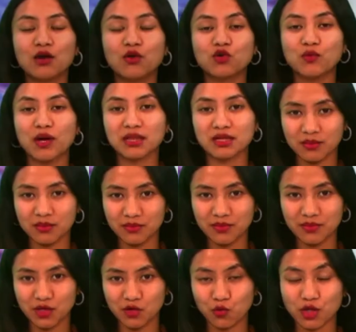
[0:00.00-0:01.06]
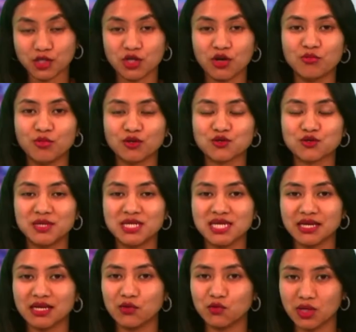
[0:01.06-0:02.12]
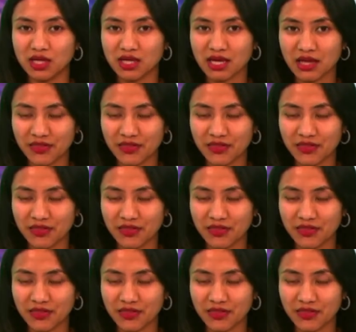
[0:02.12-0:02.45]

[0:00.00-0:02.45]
afternoon, welcome. You're watching on Bosco Media Network.